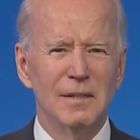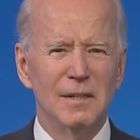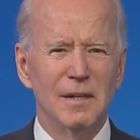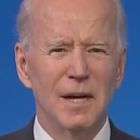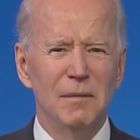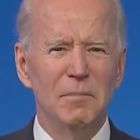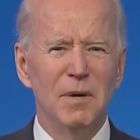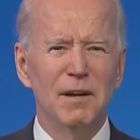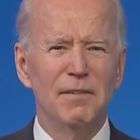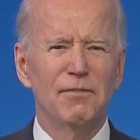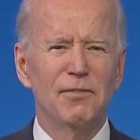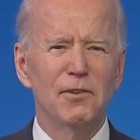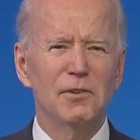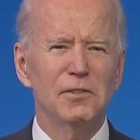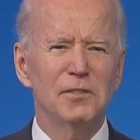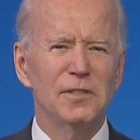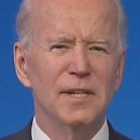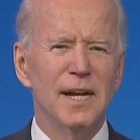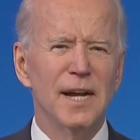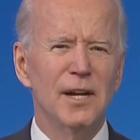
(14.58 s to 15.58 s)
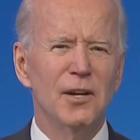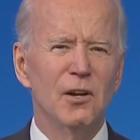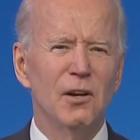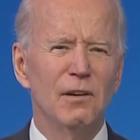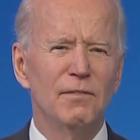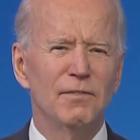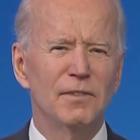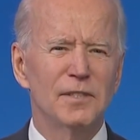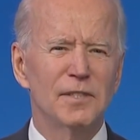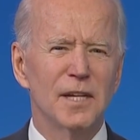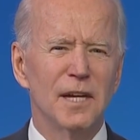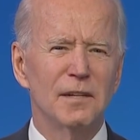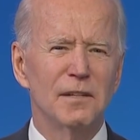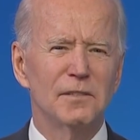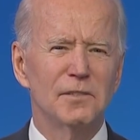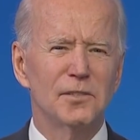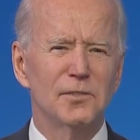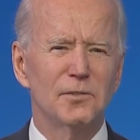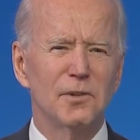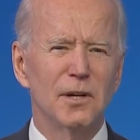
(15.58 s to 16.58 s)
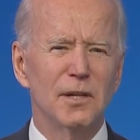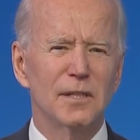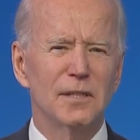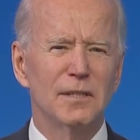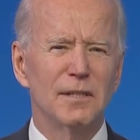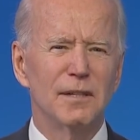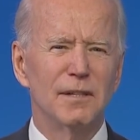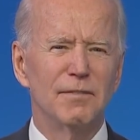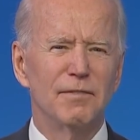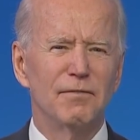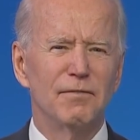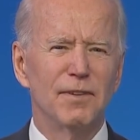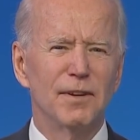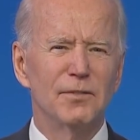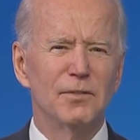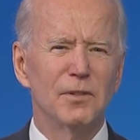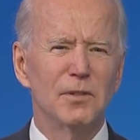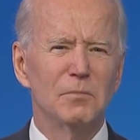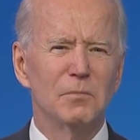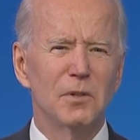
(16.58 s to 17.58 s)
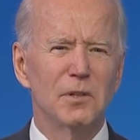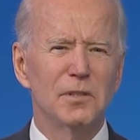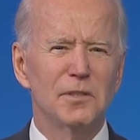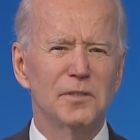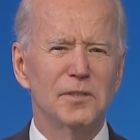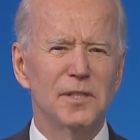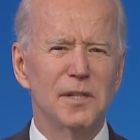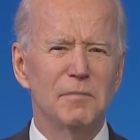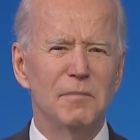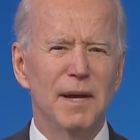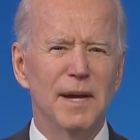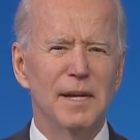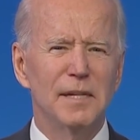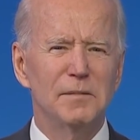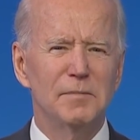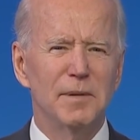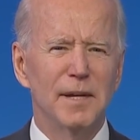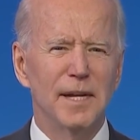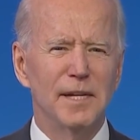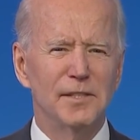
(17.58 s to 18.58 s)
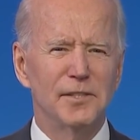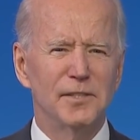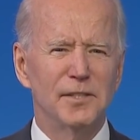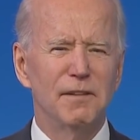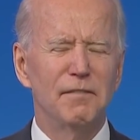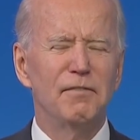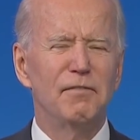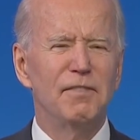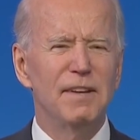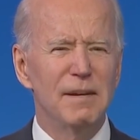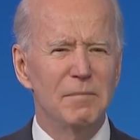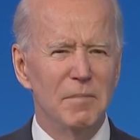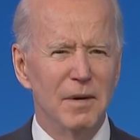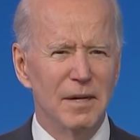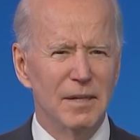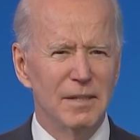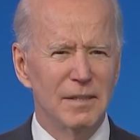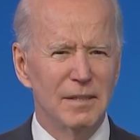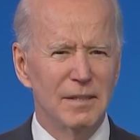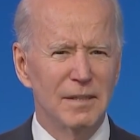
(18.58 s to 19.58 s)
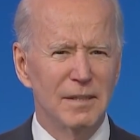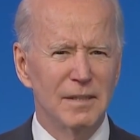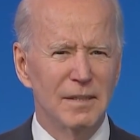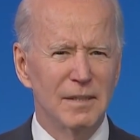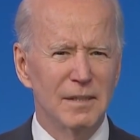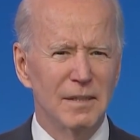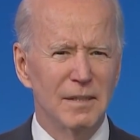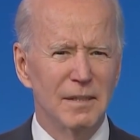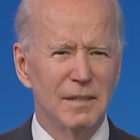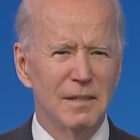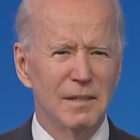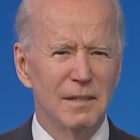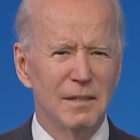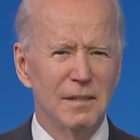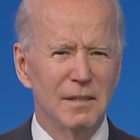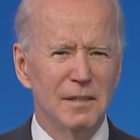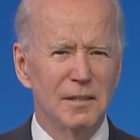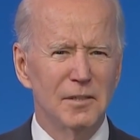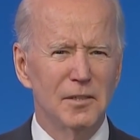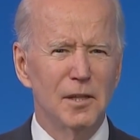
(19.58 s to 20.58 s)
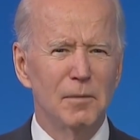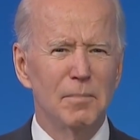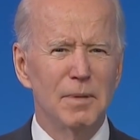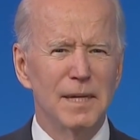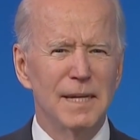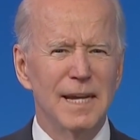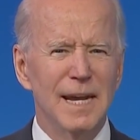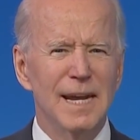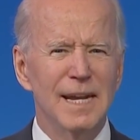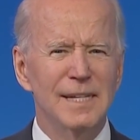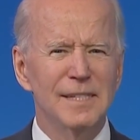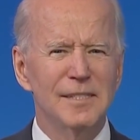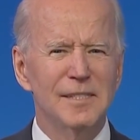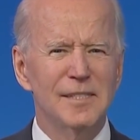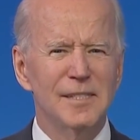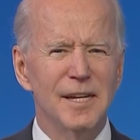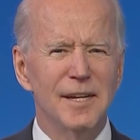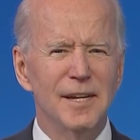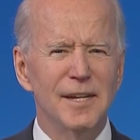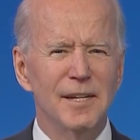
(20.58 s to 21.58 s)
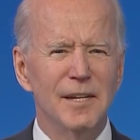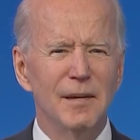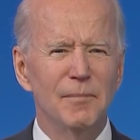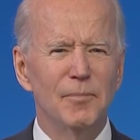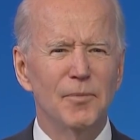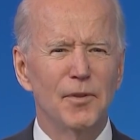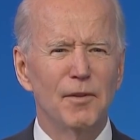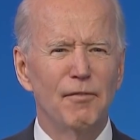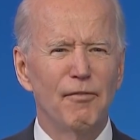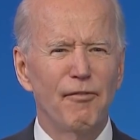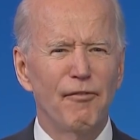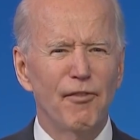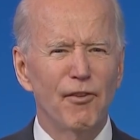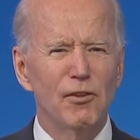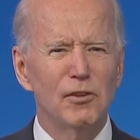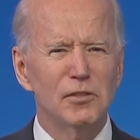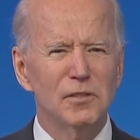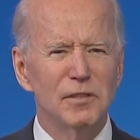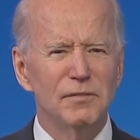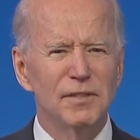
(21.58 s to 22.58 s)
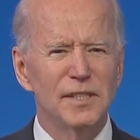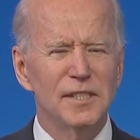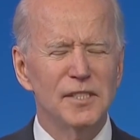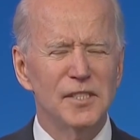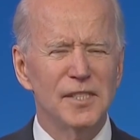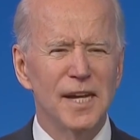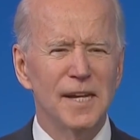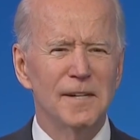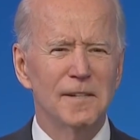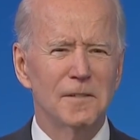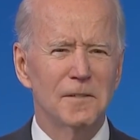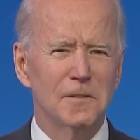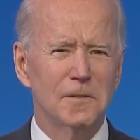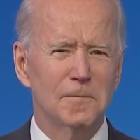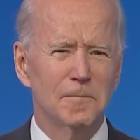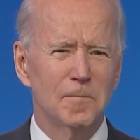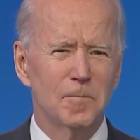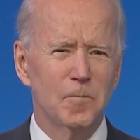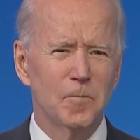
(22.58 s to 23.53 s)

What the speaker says: On my first day in office, I'll instruct the Federal Emergency Management Agency, FEMA, to begin setting up the first of these centers.